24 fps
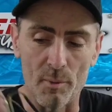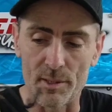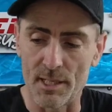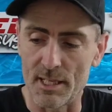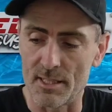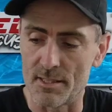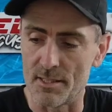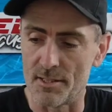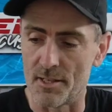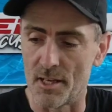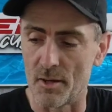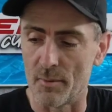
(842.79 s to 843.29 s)
what we
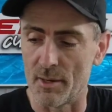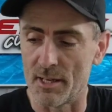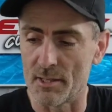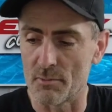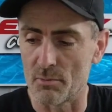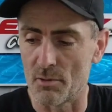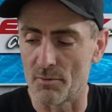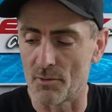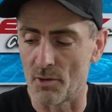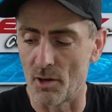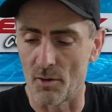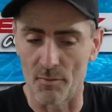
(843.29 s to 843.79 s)
need to do
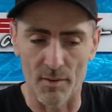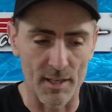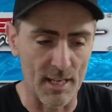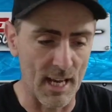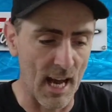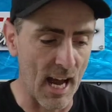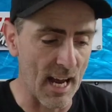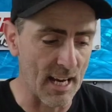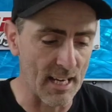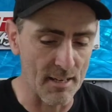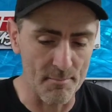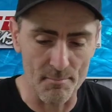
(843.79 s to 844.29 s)
is we've got
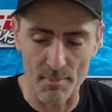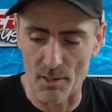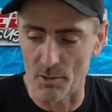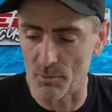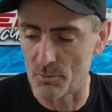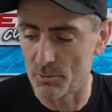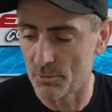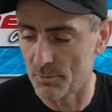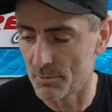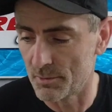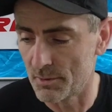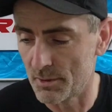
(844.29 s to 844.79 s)
the
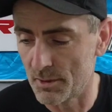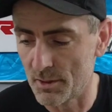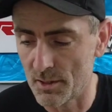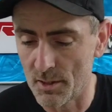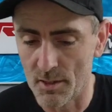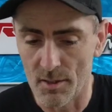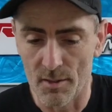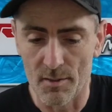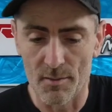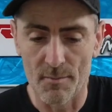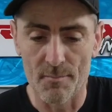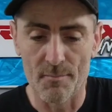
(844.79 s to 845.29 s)
8mm
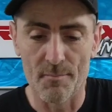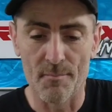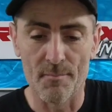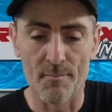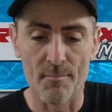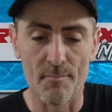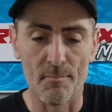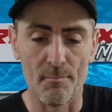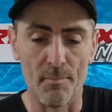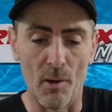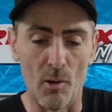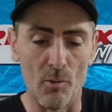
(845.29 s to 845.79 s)

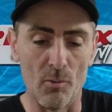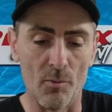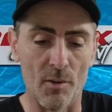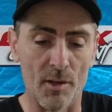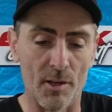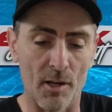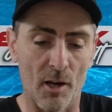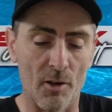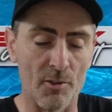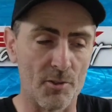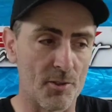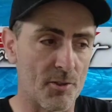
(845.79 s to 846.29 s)
bolt
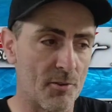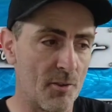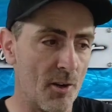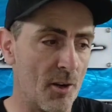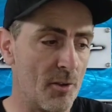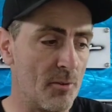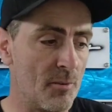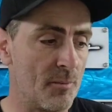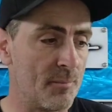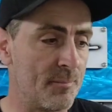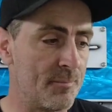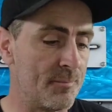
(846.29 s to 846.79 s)
that goes
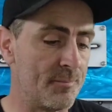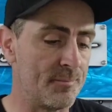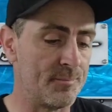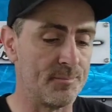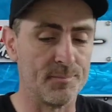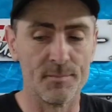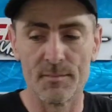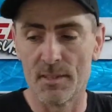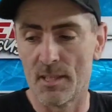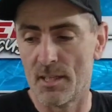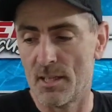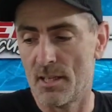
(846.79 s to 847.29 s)
through.
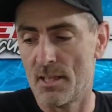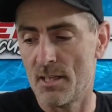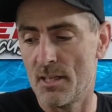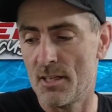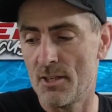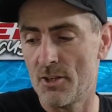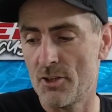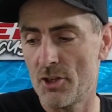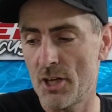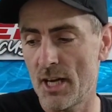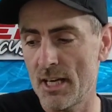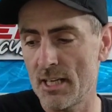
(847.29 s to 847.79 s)

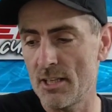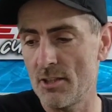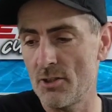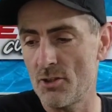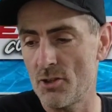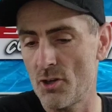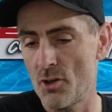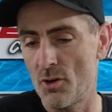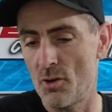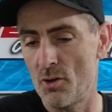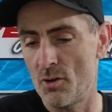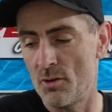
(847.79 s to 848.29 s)

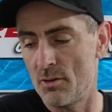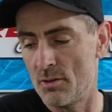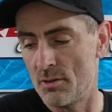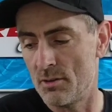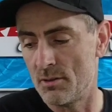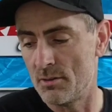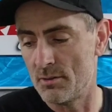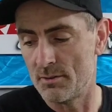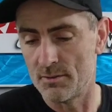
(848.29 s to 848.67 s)
Change your